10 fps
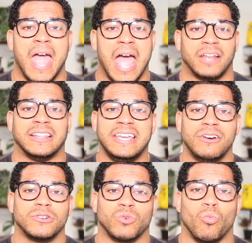And
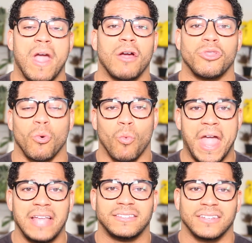leaders wear the
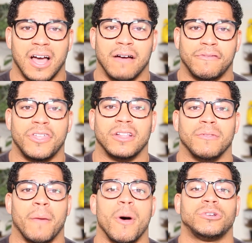weight of the
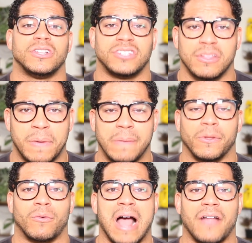emotions of the
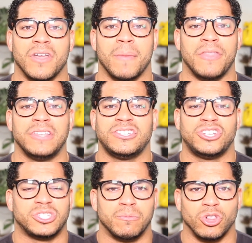people around them. And this is
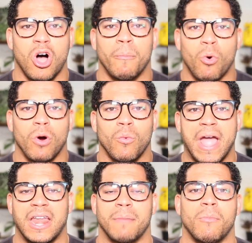just more
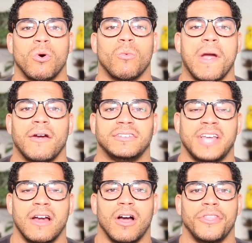weight and more wear and
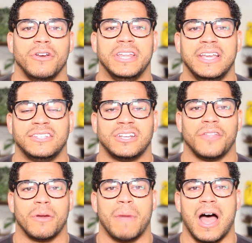tear on their knees and
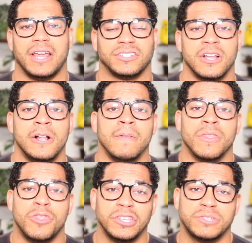on their bodies.
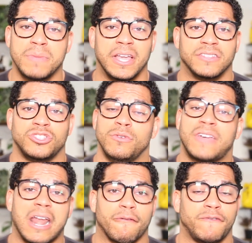This means you've
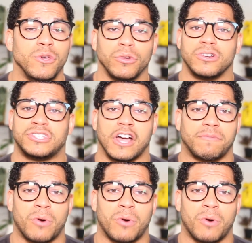got to fuel yourself